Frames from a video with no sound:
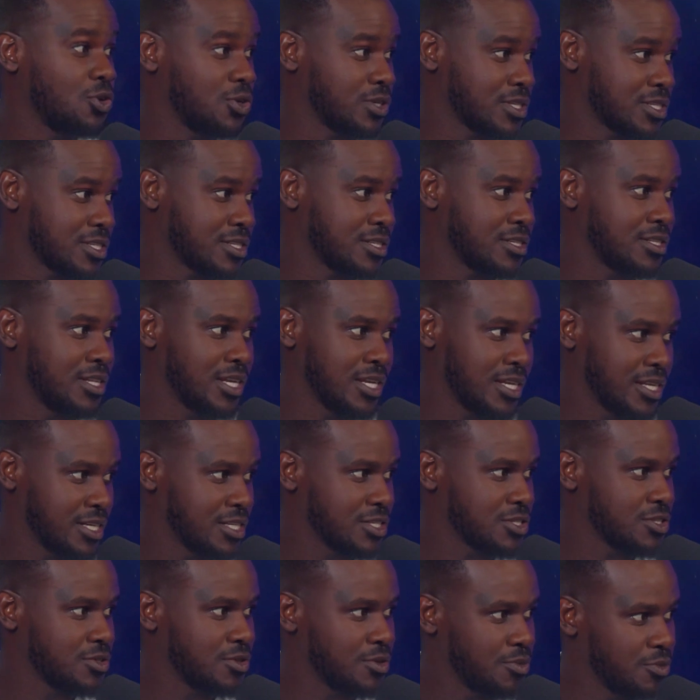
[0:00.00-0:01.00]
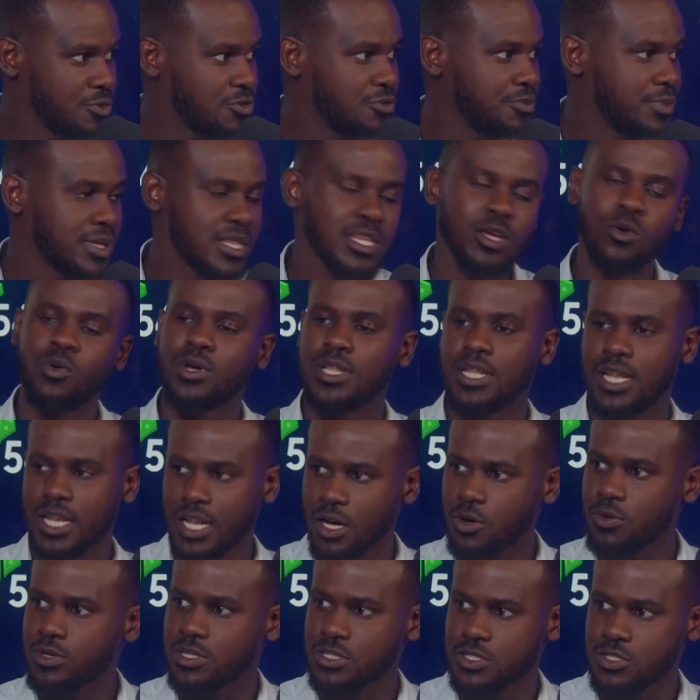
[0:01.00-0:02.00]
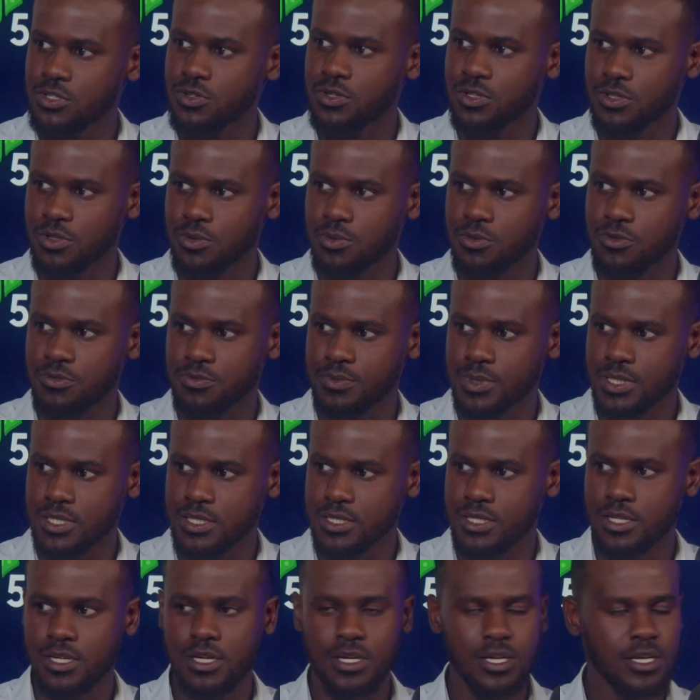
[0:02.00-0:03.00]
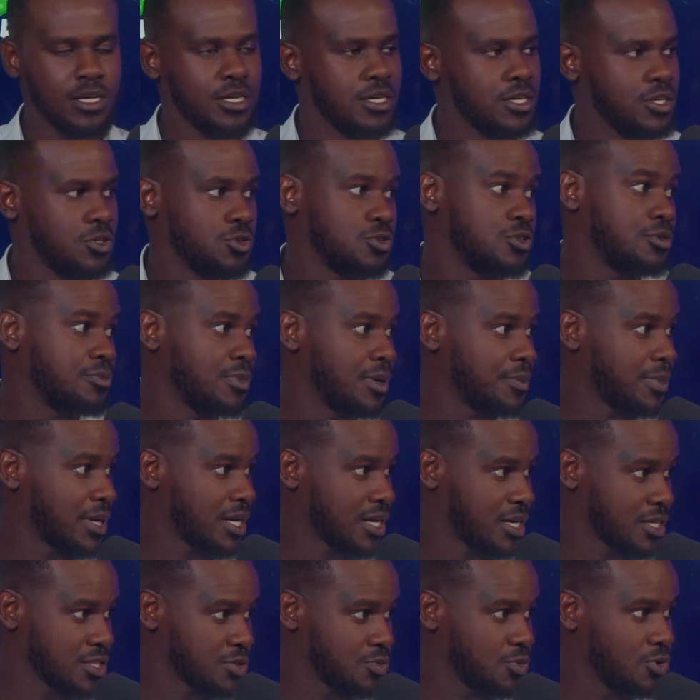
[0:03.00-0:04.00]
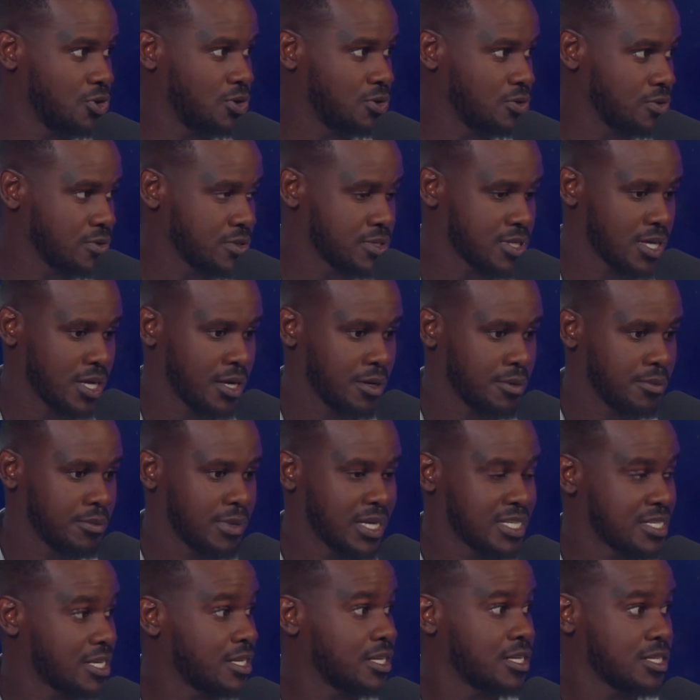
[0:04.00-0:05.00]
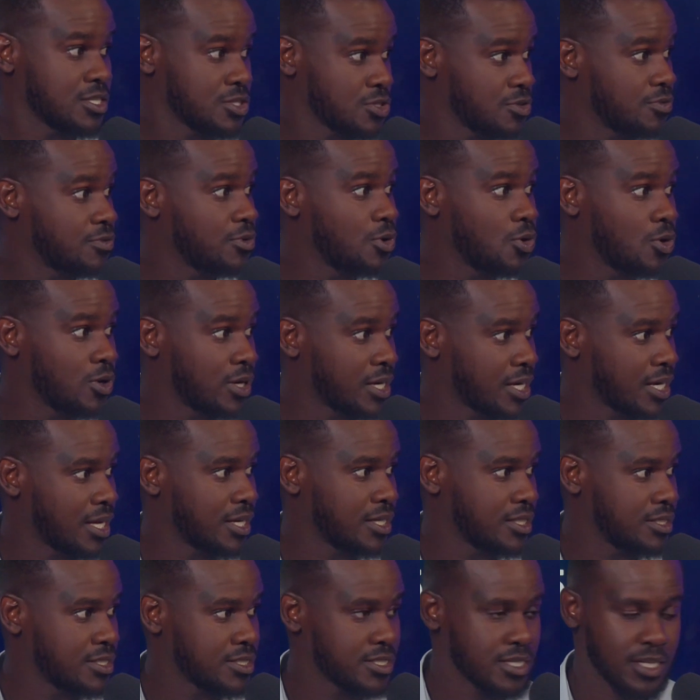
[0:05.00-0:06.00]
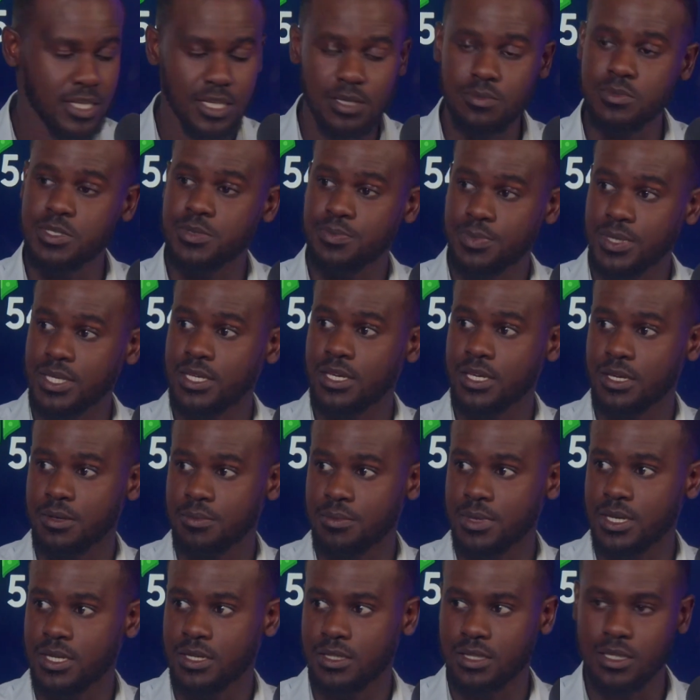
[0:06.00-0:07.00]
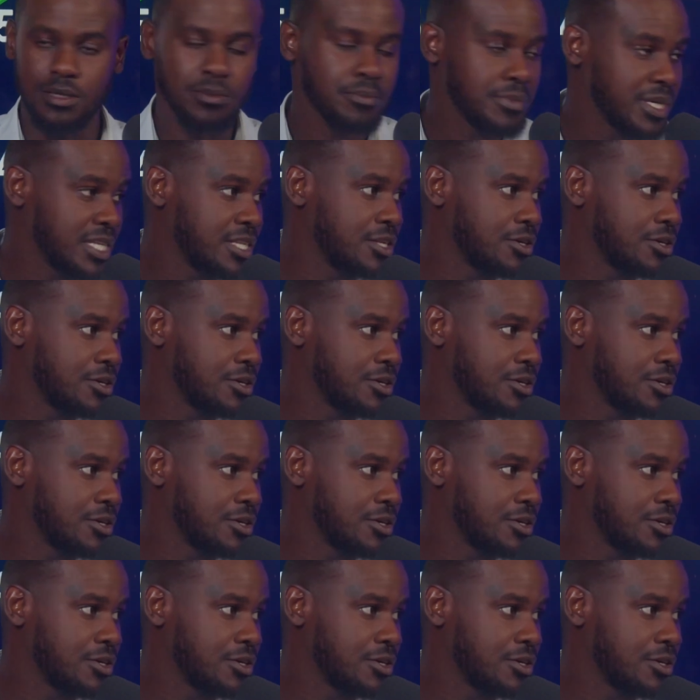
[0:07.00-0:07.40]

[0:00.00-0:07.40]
are not the leaders of the movement. They were the loudest during the movement. You'd remember Kasmuel's attendance of all rallies and him speaking, being the